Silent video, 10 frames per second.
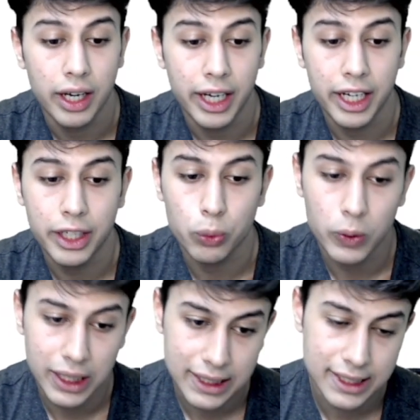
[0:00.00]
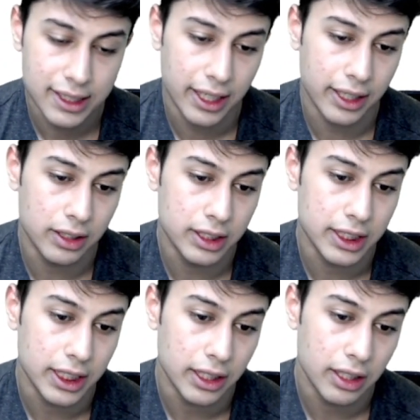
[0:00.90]
it wastes
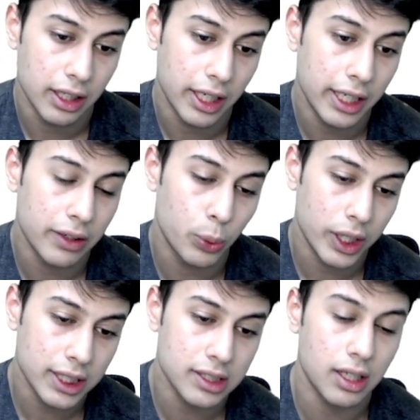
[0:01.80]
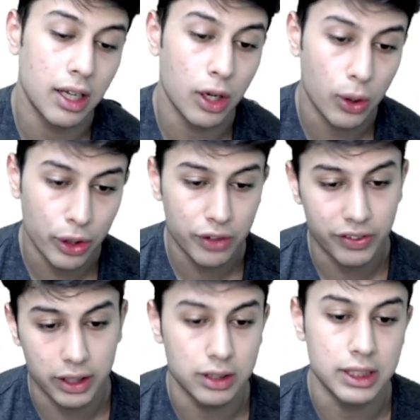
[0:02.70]
energy, it wastes a lot of
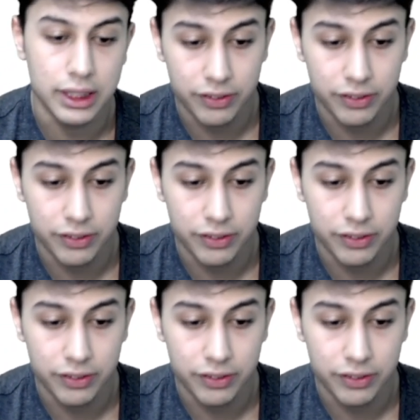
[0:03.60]
energy.